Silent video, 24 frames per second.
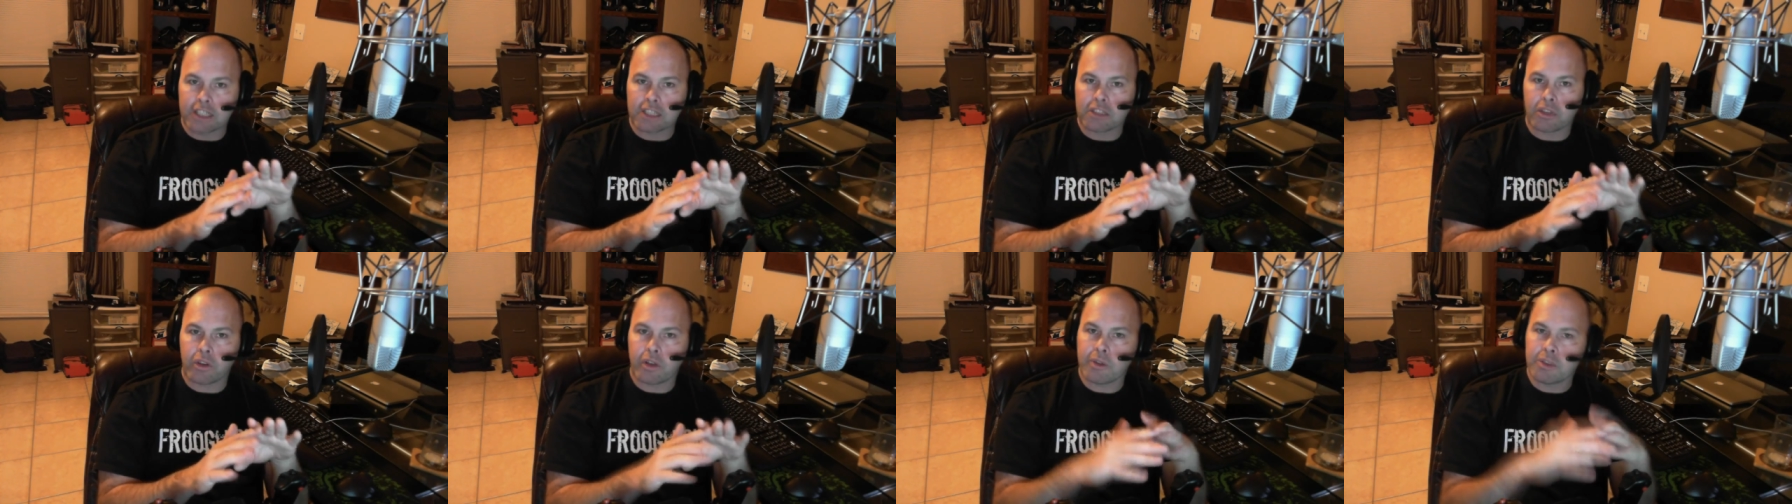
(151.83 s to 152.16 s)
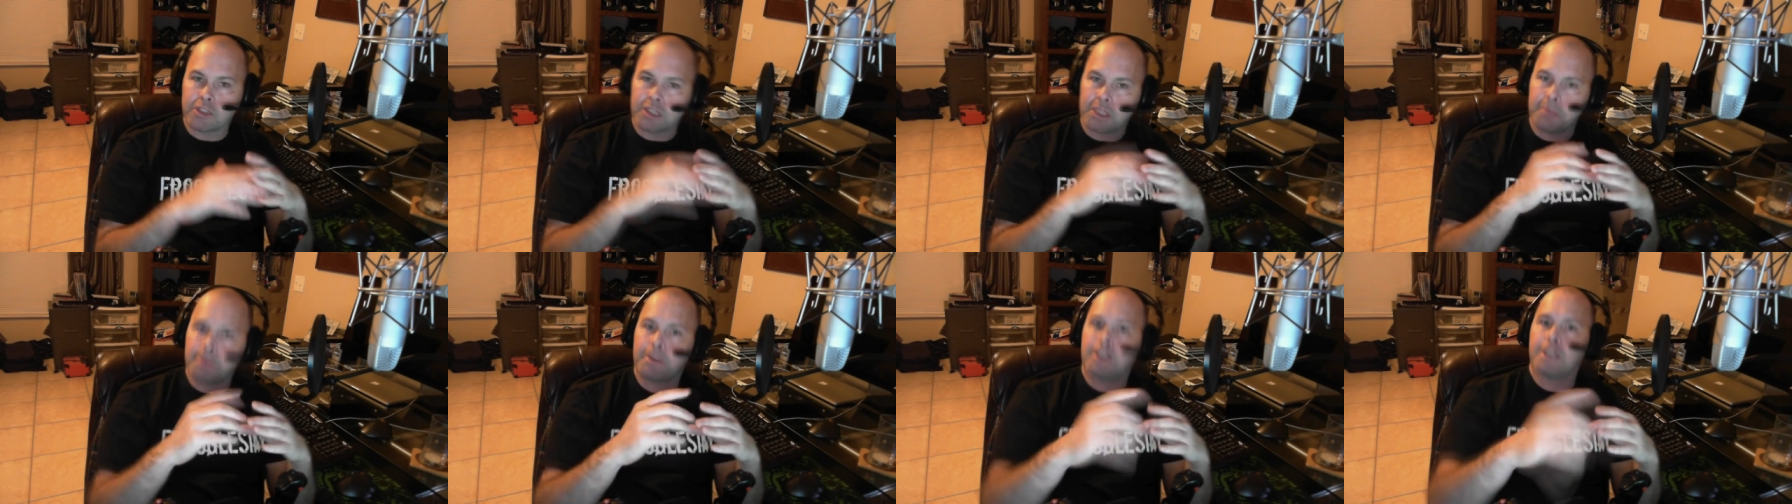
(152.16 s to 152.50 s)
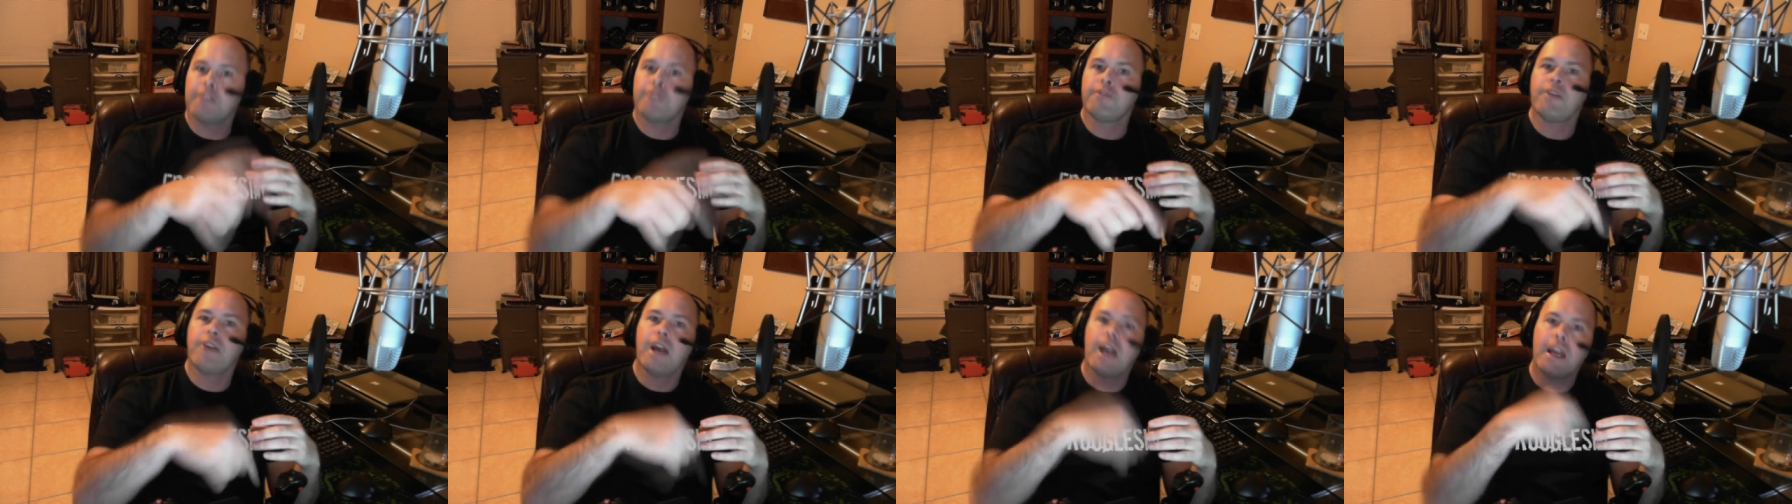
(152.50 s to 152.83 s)
So I would typically
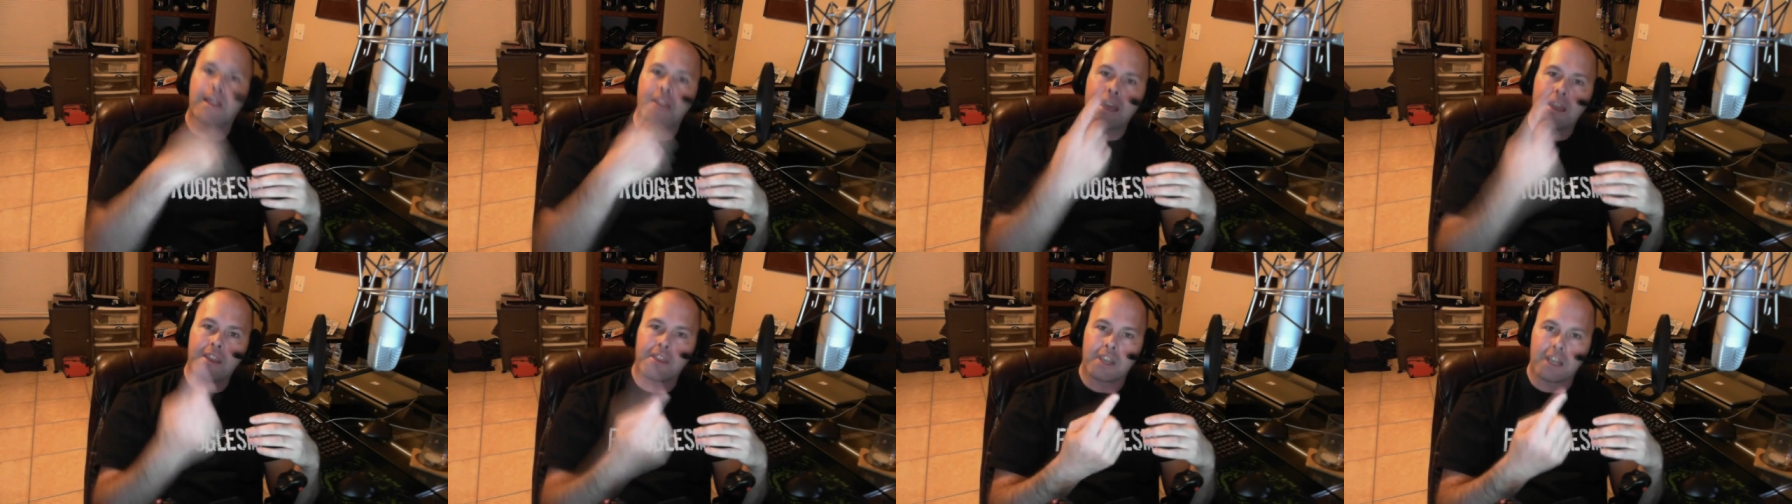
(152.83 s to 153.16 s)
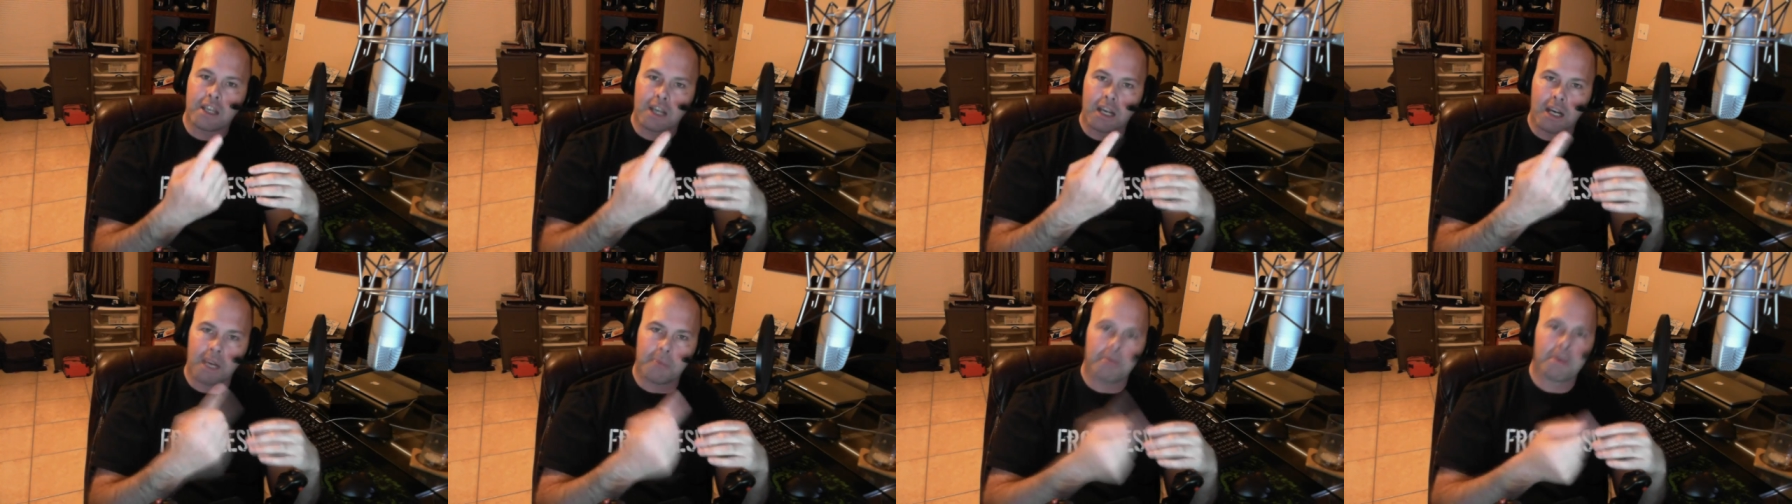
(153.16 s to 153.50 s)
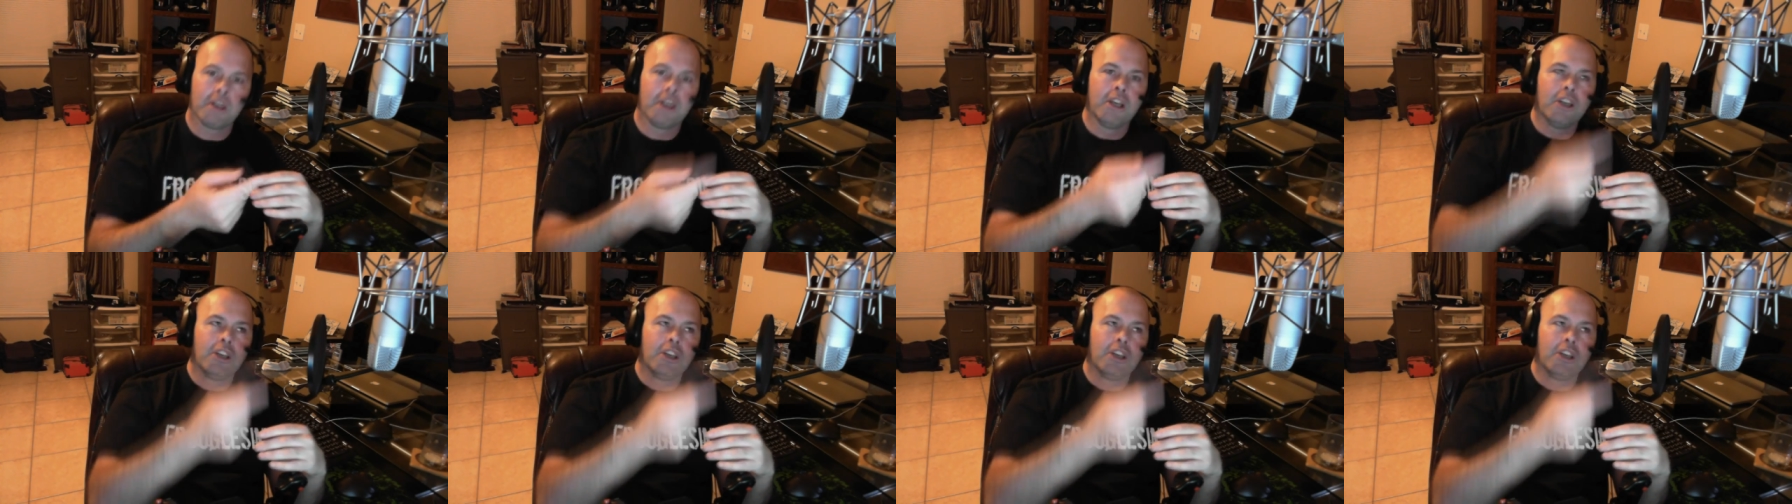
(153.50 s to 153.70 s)
fire that thing up,